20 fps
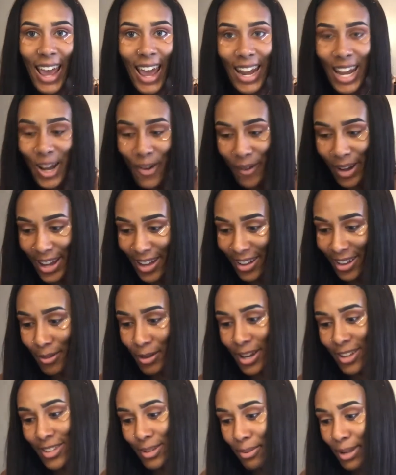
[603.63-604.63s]
anyway
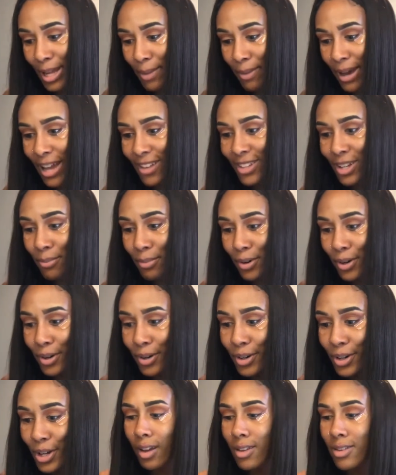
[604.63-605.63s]
because he played
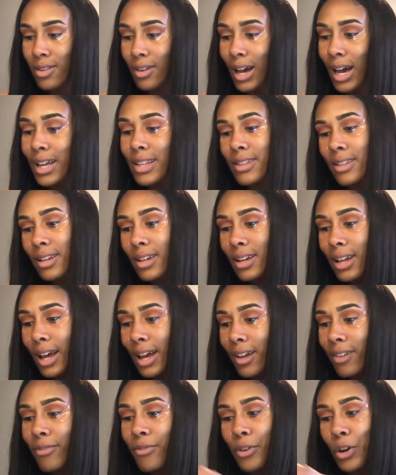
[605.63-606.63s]
basketball. So I did
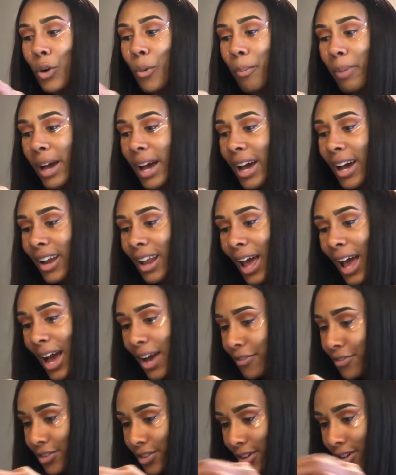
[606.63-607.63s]
feel bad
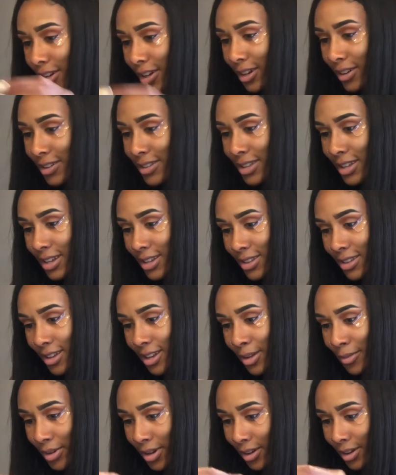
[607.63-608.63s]
after. I was like,
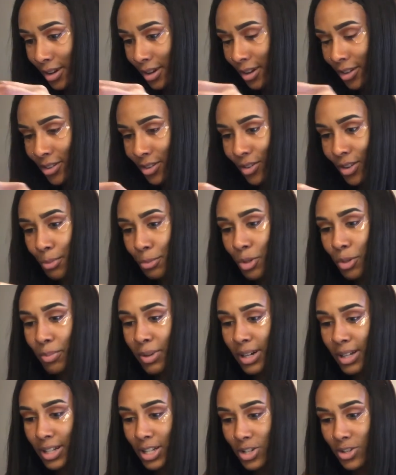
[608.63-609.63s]
damn, alright, so I'm gonna
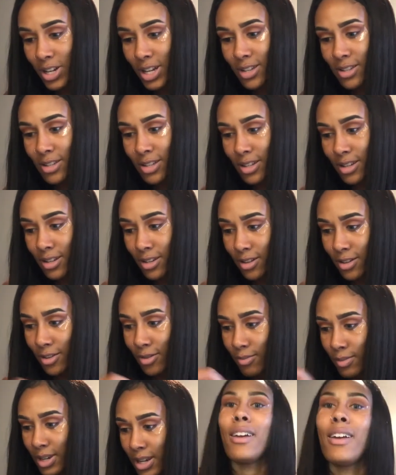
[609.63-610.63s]
apologize to
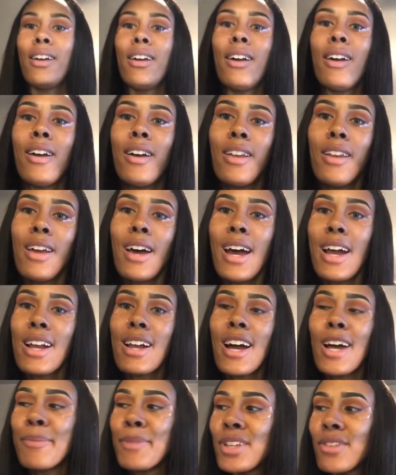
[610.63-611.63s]
him. And I
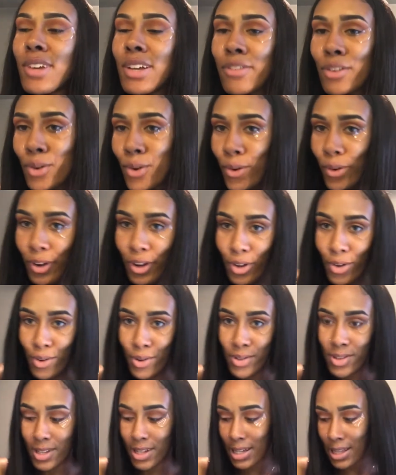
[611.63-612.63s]
got him his favorite
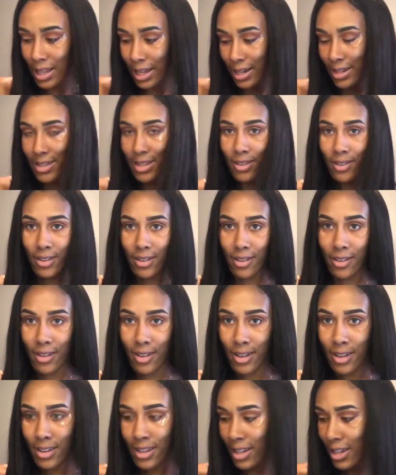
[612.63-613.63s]
Oreos. He likes the
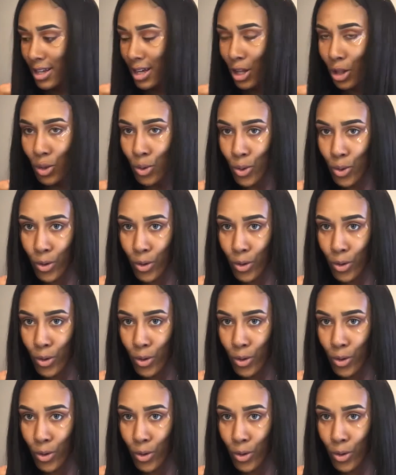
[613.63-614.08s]
yellow